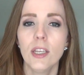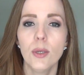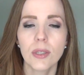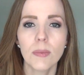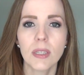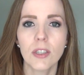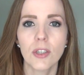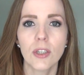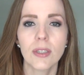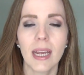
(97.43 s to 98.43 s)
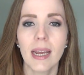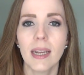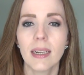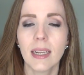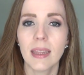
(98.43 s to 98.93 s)
Use some scissors
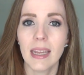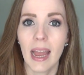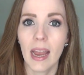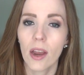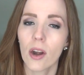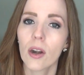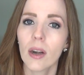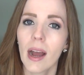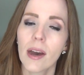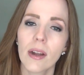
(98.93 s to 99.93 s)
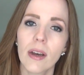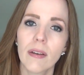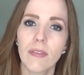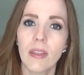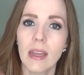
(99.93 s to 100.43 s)
and get the hair
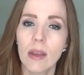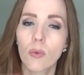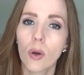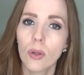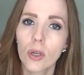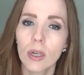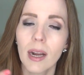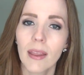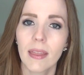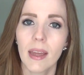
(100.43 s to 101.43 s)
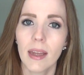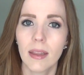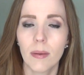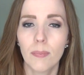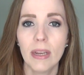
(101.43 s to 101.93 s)
out of the roller at the,
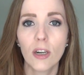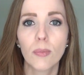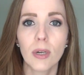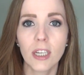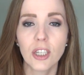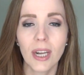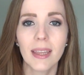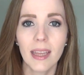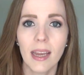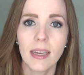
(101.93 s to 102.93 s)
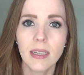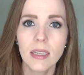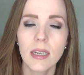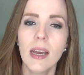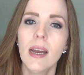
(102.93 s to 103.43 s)
the beater brush at the end,